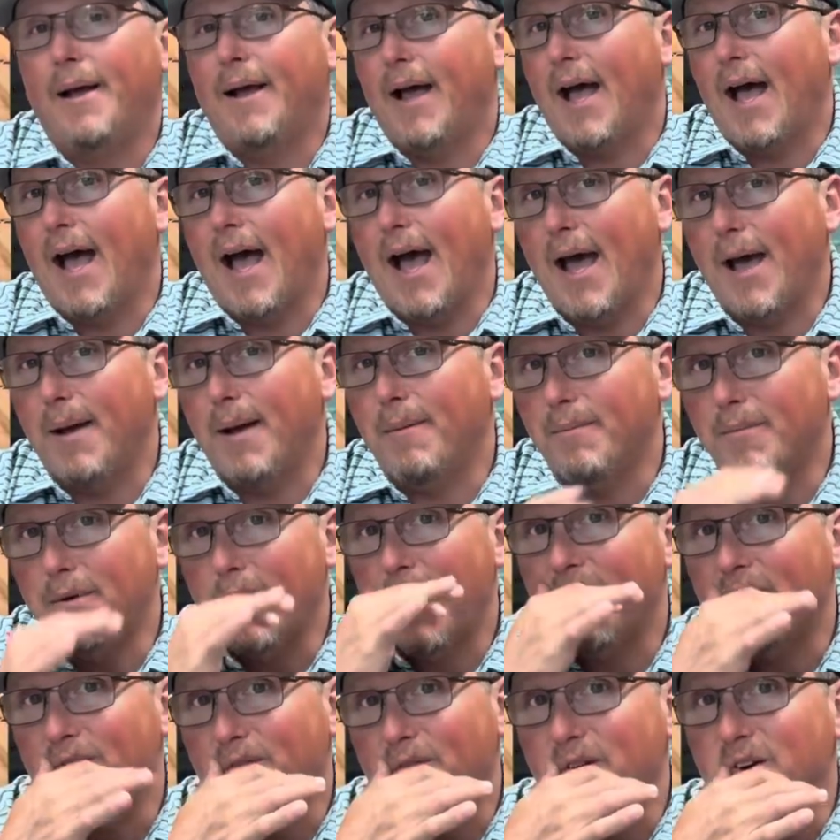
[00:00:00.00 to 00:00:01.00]
I'm
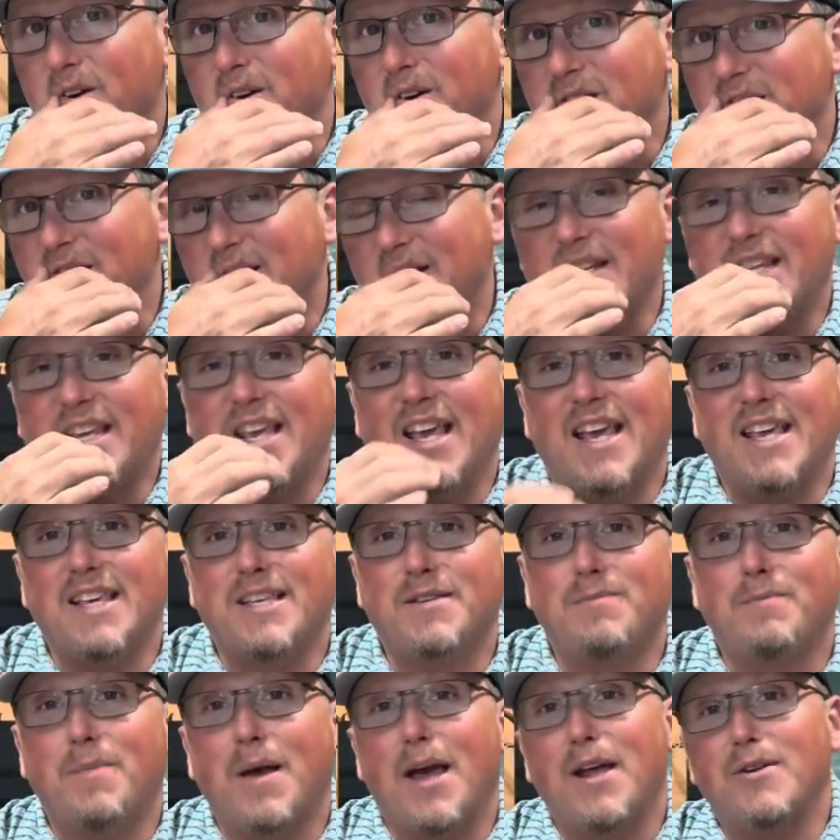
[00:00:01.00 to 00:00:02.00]
not versed in case
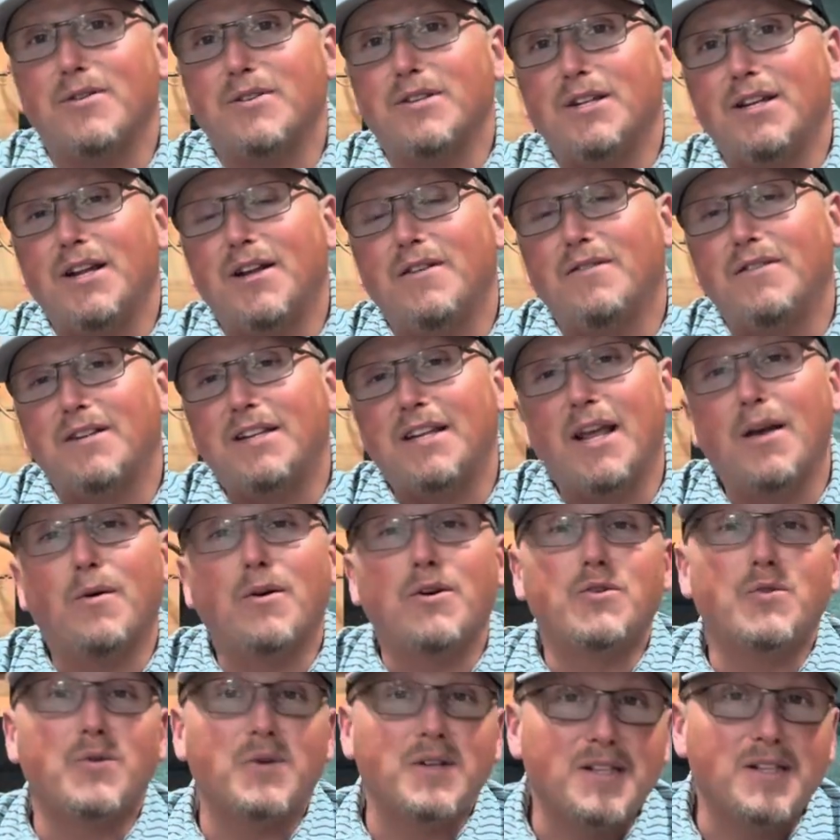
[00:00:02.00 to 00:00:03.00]
patterns enough to tell you what
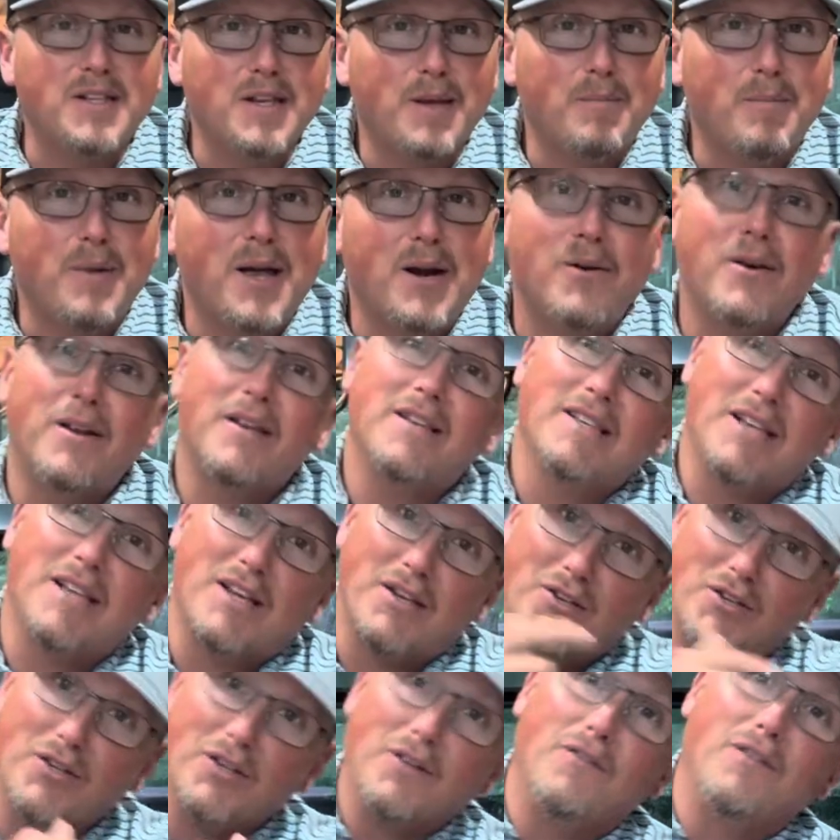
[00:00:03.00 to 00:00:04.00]
a 27 pattern is. I
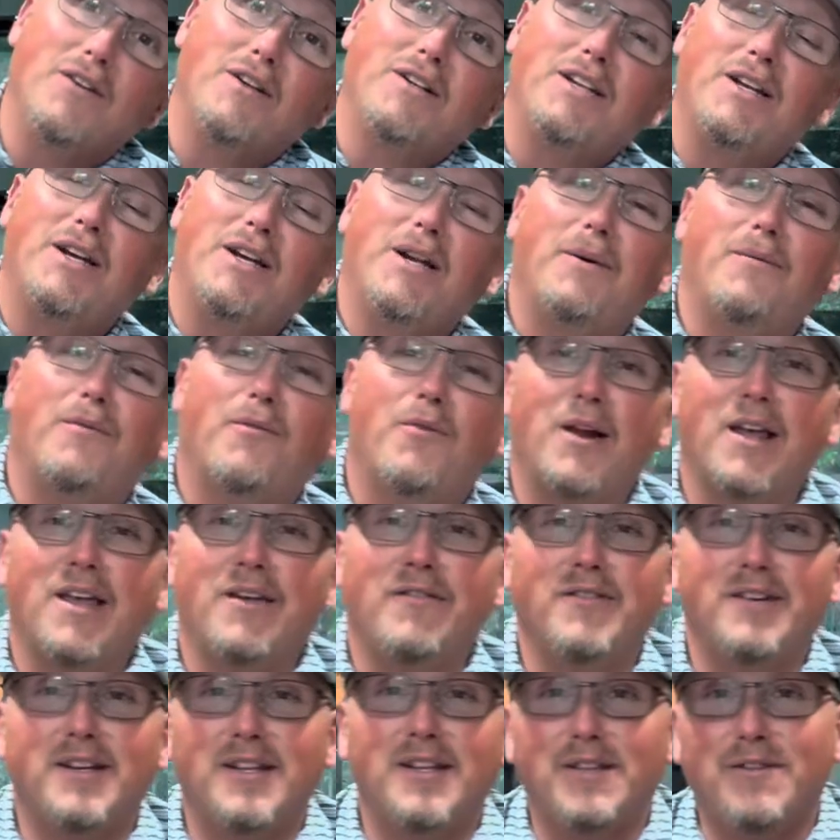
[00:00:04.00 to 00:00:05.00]
should have looked it up before I
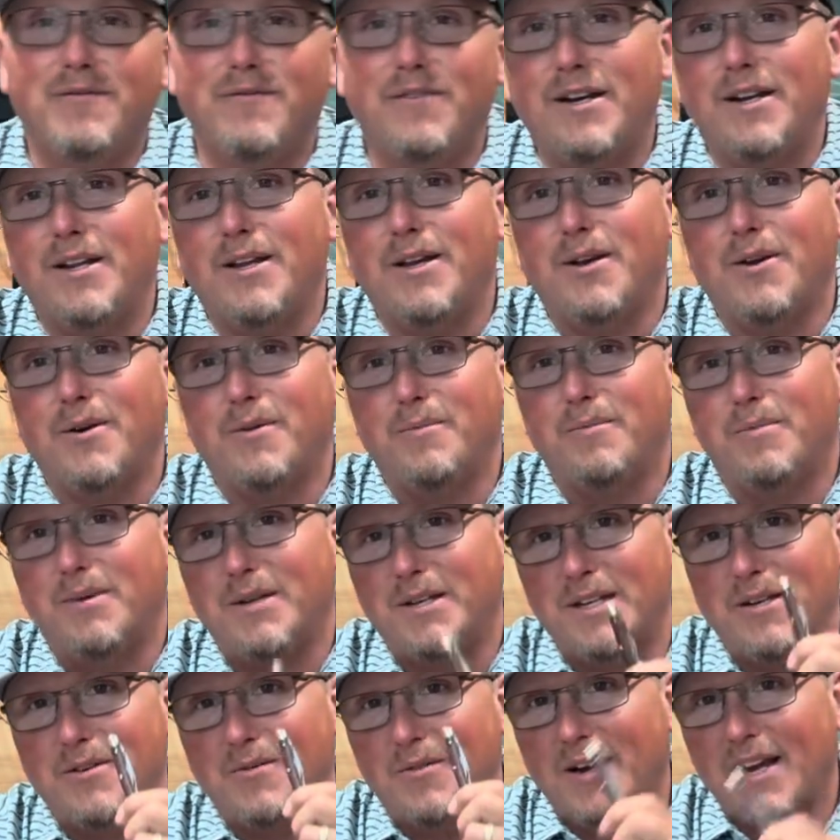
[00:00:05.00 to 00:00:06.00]
even did the video.
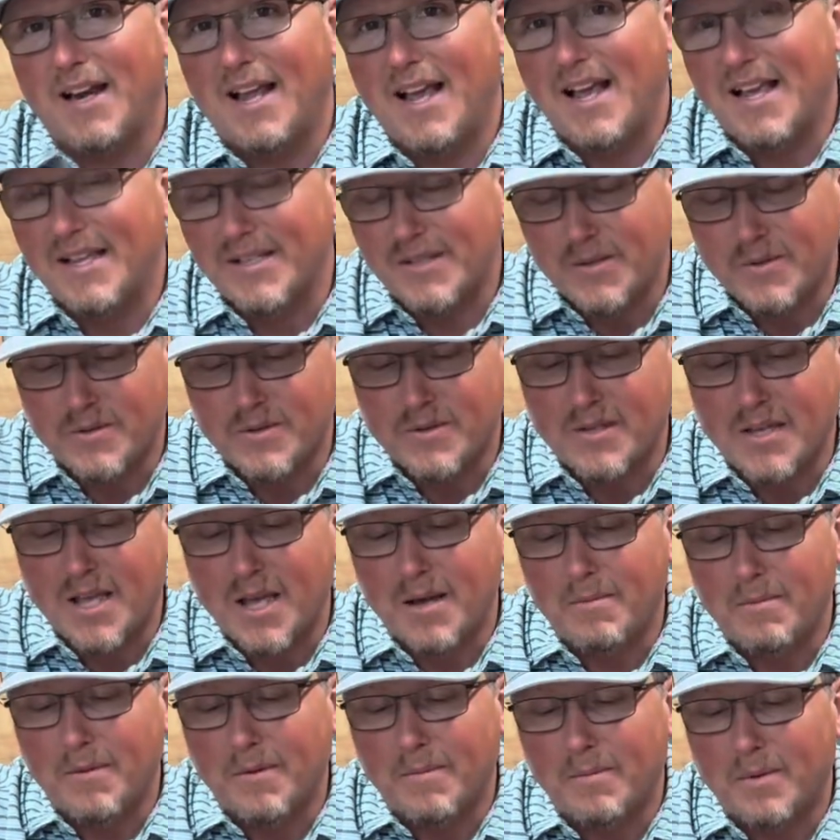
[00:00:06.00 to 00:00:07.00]
Didn't realize this was
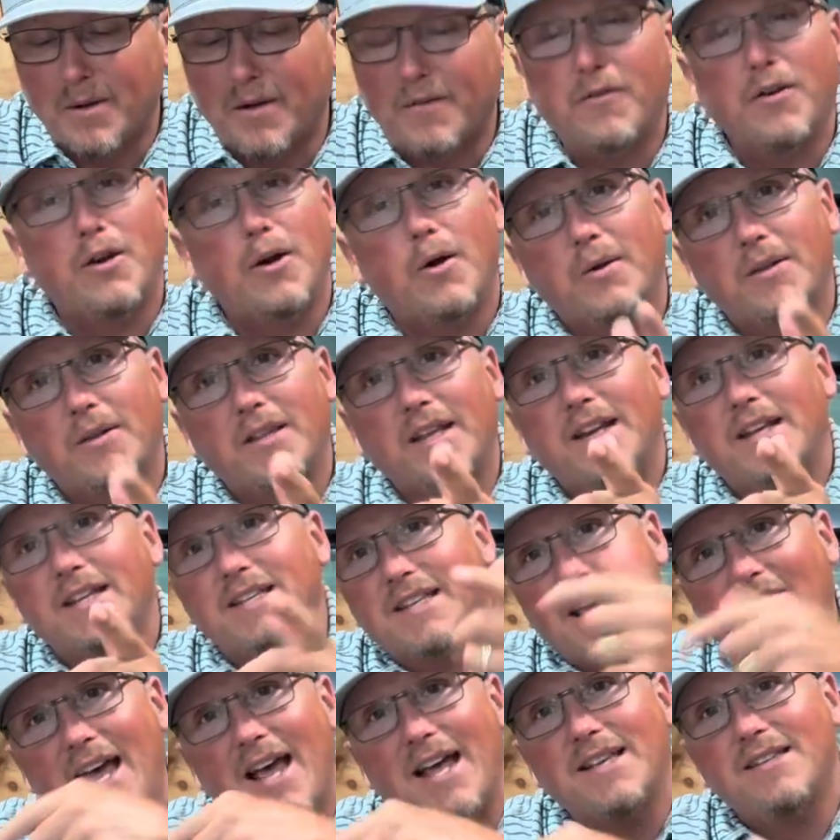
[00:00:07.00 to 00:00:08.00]
coming. But if you know what that is,
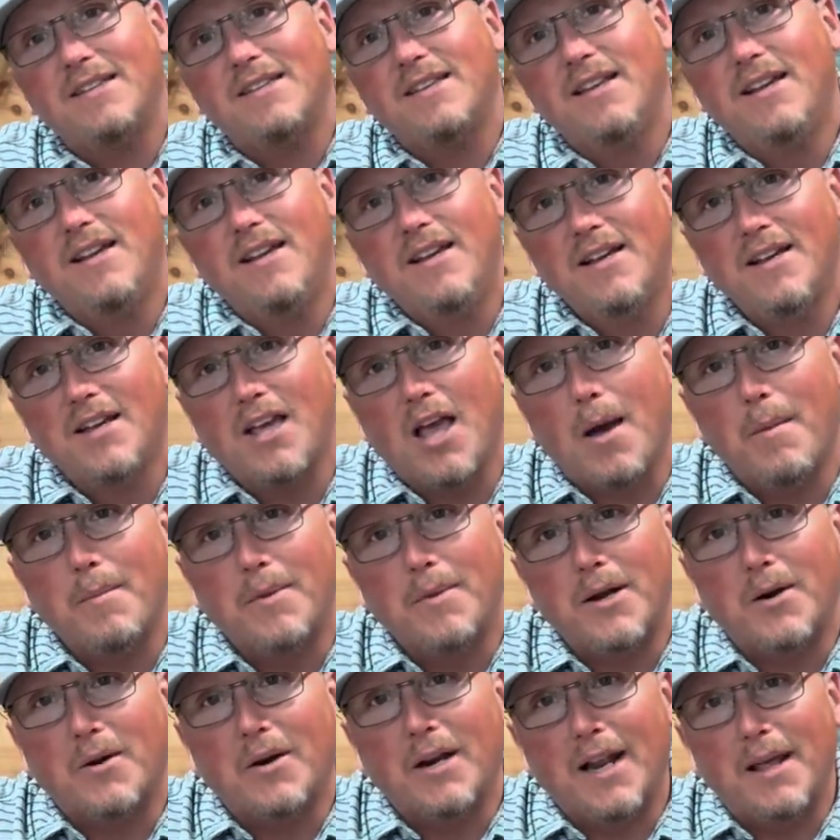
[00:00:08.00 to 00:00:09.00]
guys, comment
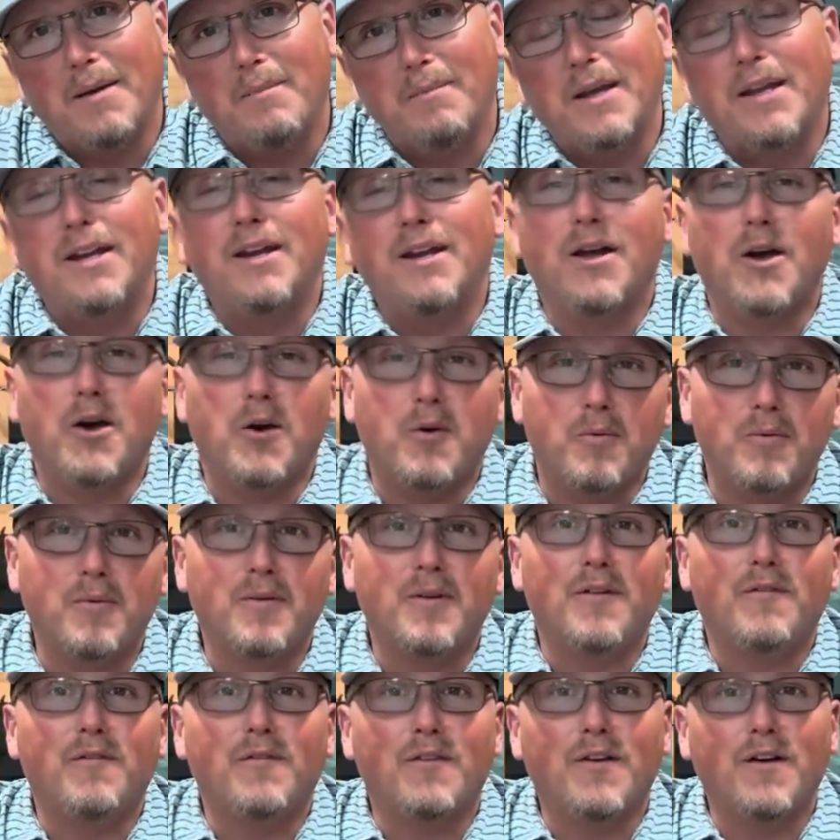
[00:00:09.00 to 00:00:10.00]
on it. Let me know
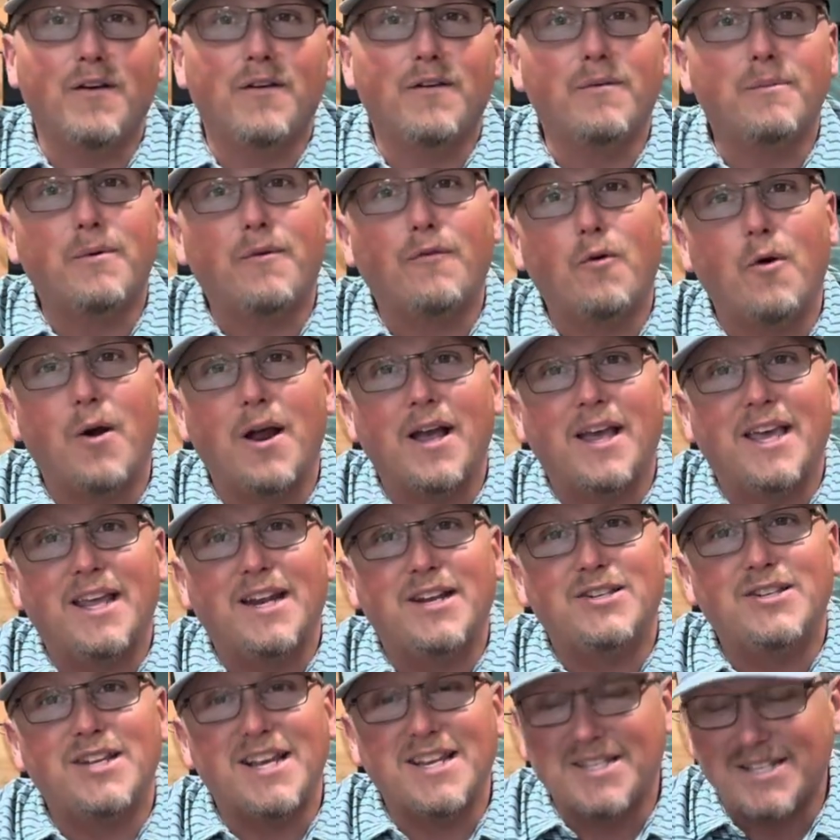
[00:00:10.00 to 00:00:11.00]
before I get
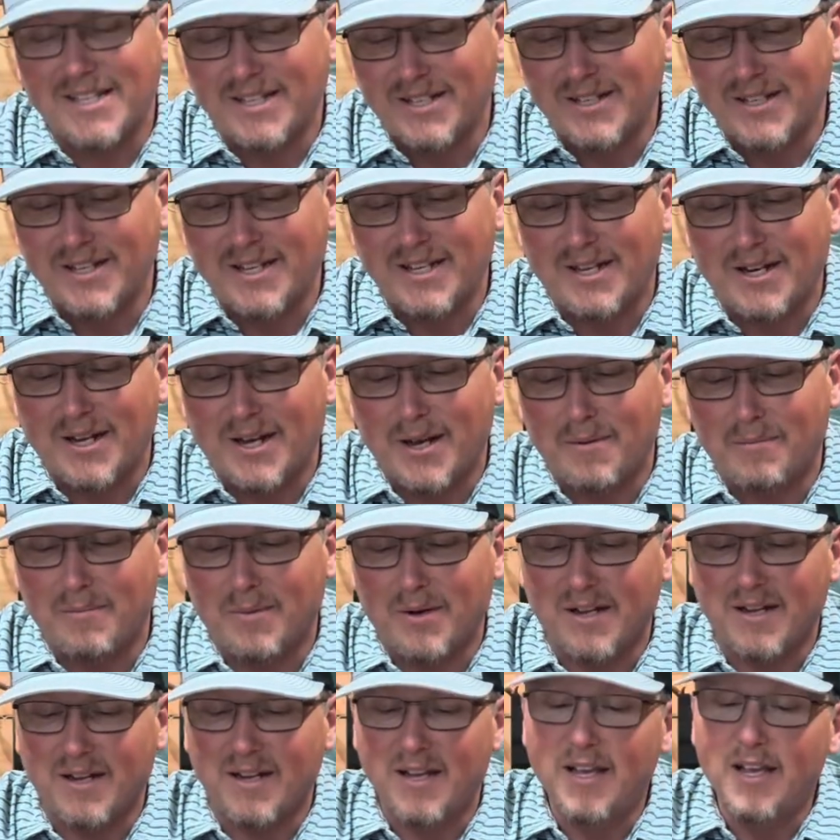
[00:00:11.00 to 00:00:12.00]
a chance to look it up.
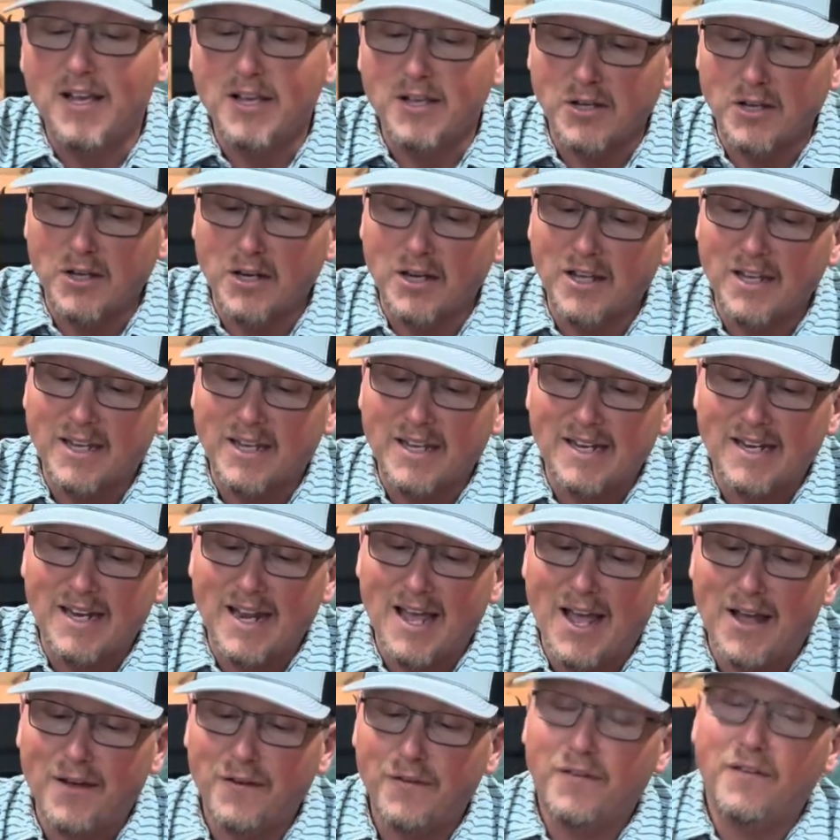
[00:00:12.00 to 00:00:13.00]
But good looking
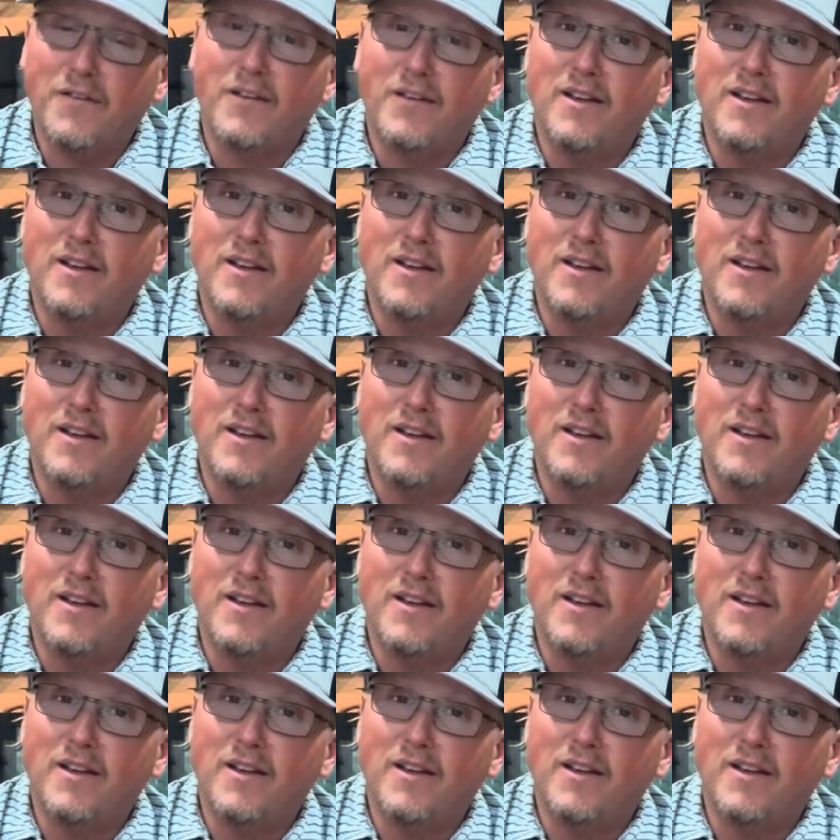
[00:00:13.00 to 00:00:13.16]
knife.